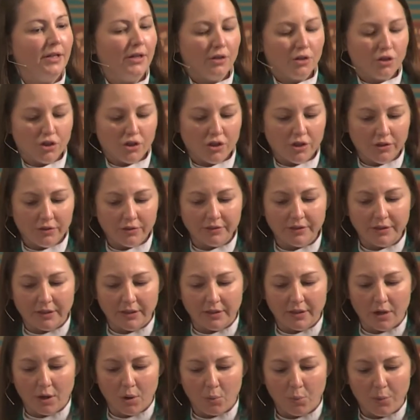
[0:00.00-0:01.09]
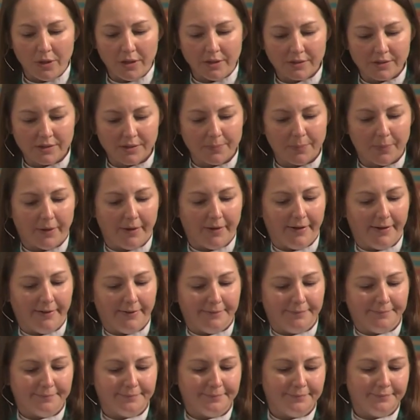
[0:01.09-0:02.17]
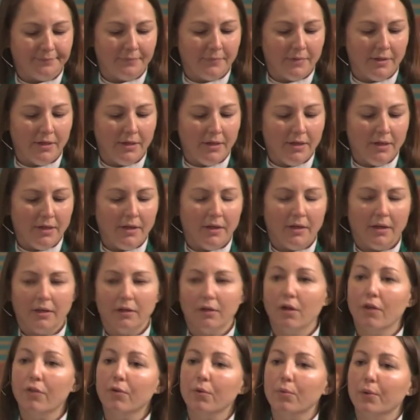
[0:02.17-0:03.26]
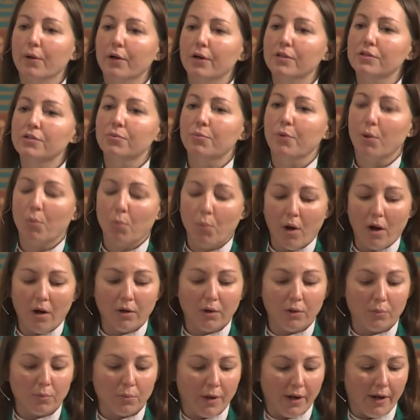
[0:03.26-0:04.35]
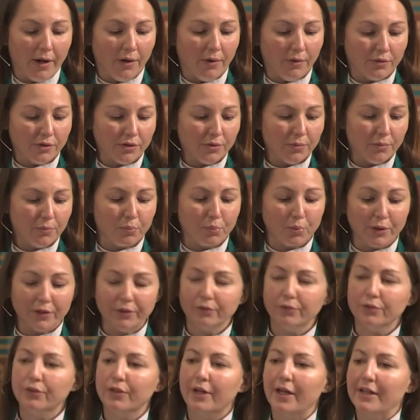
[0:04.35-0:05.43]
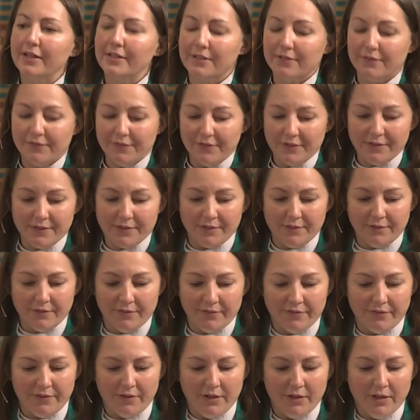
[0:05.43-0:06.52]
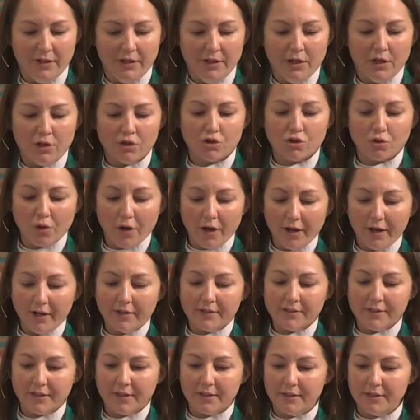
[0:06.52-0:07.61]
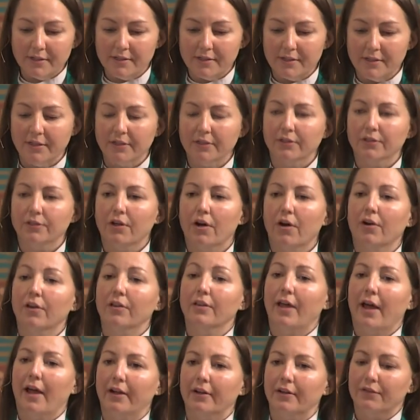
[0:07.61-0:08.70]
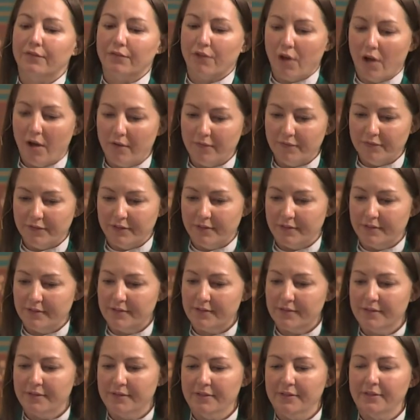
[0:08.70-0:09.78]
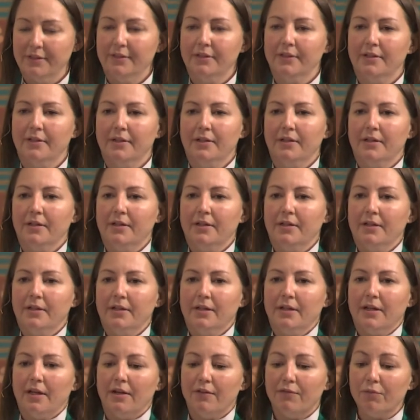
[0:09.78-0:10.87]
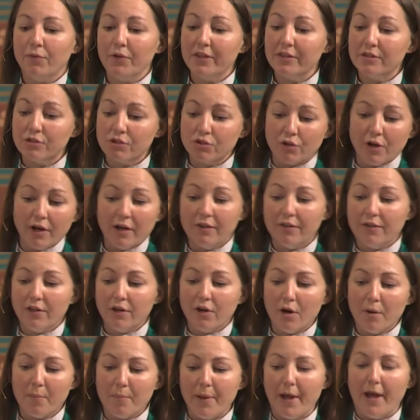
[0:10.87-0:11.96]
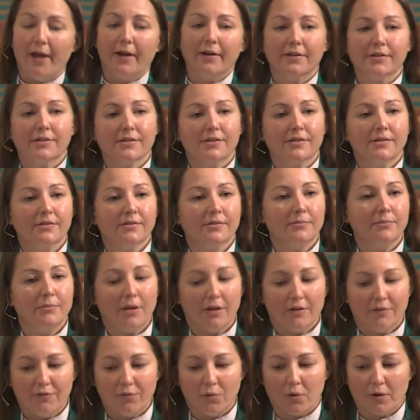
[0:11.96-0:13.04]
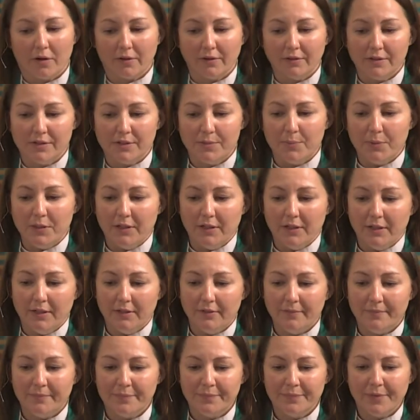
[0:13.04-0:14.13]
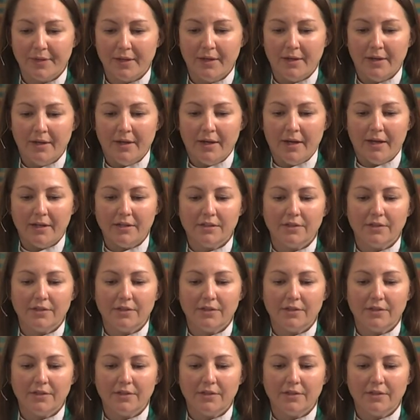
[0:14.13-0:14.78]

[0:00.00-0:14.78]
shielding a weak spine. In other words, we walk around brittle and defensive, trying to conceal our lack of confidence. If we strengthen our backs, metaphorically speaking, and